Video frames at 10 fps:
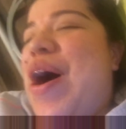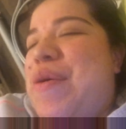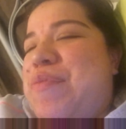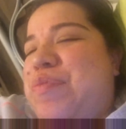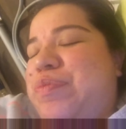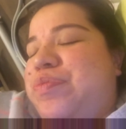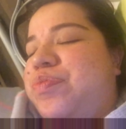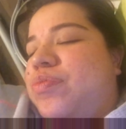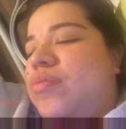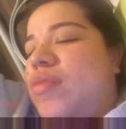um.
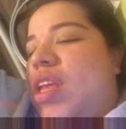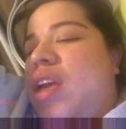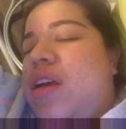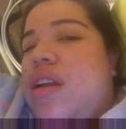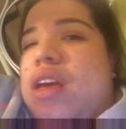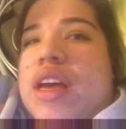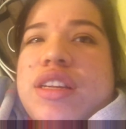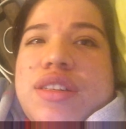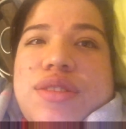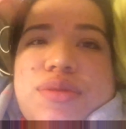And
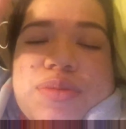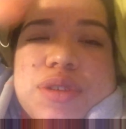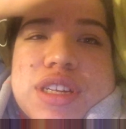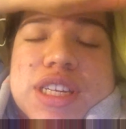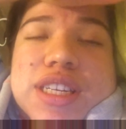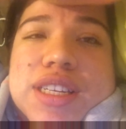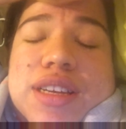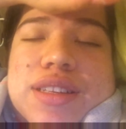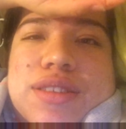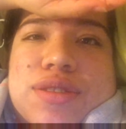I just wanted
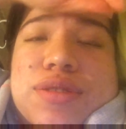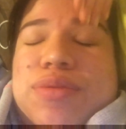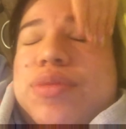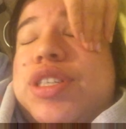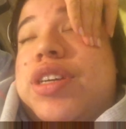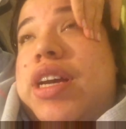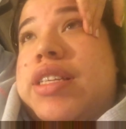to wish you